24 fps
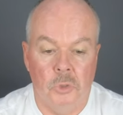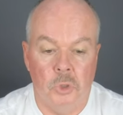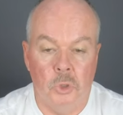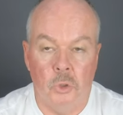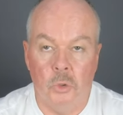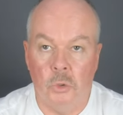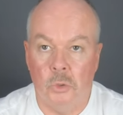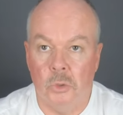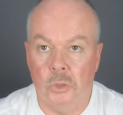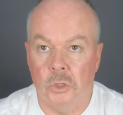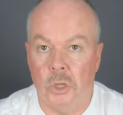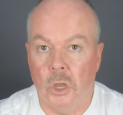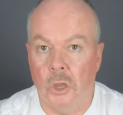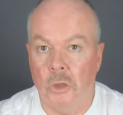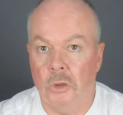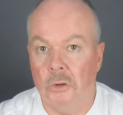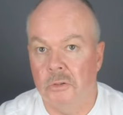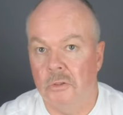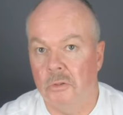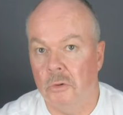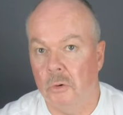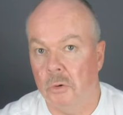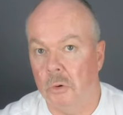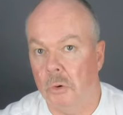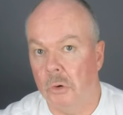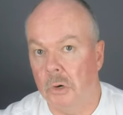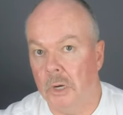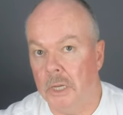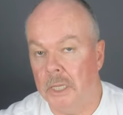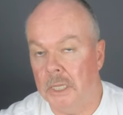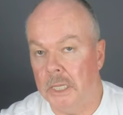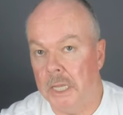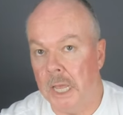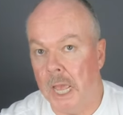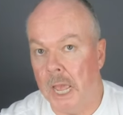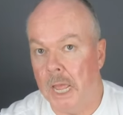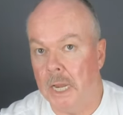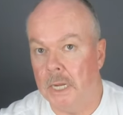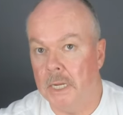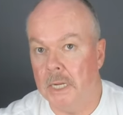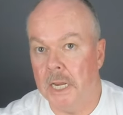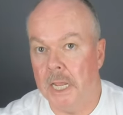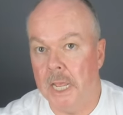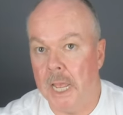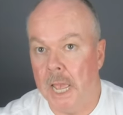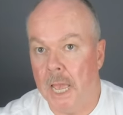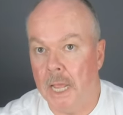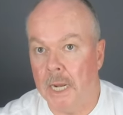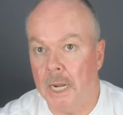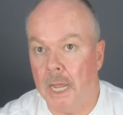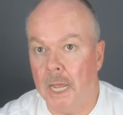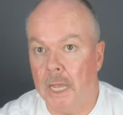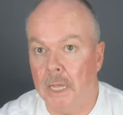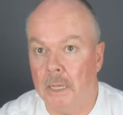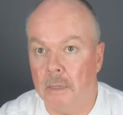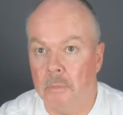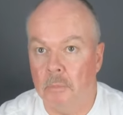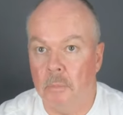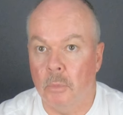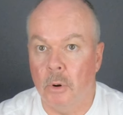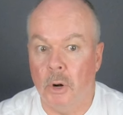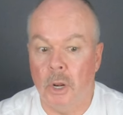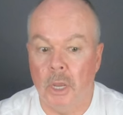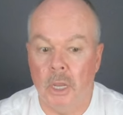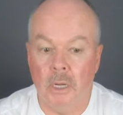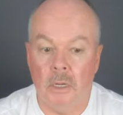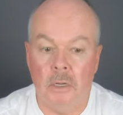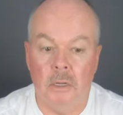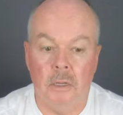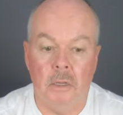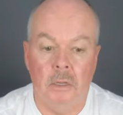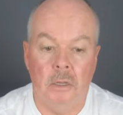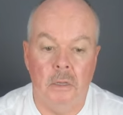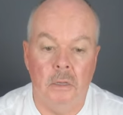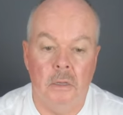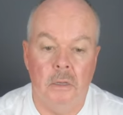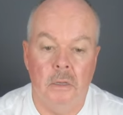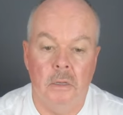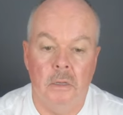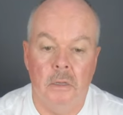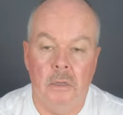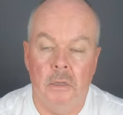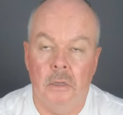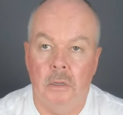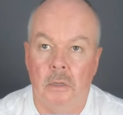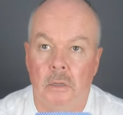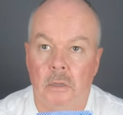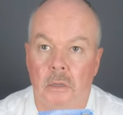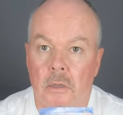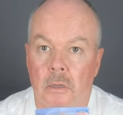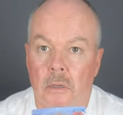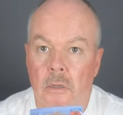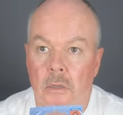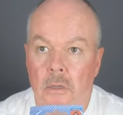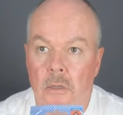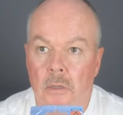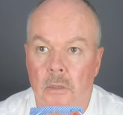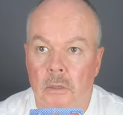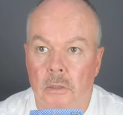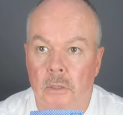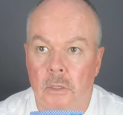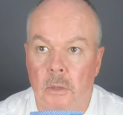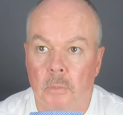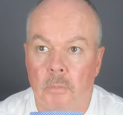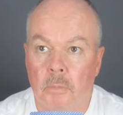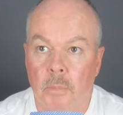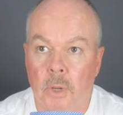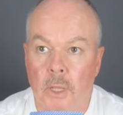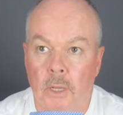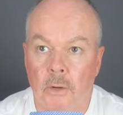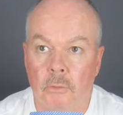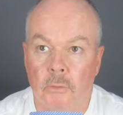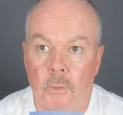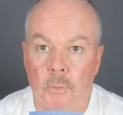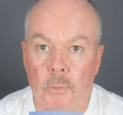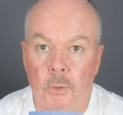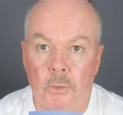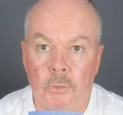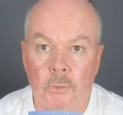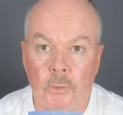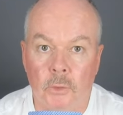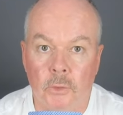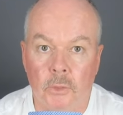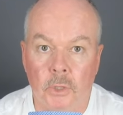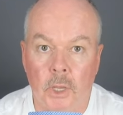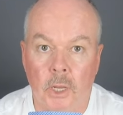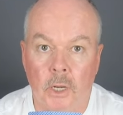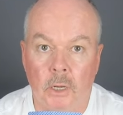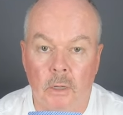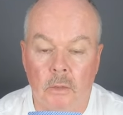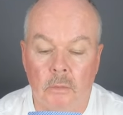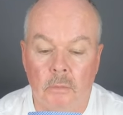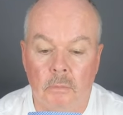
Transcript: Toolzone or Yandiana brand sump plug removal set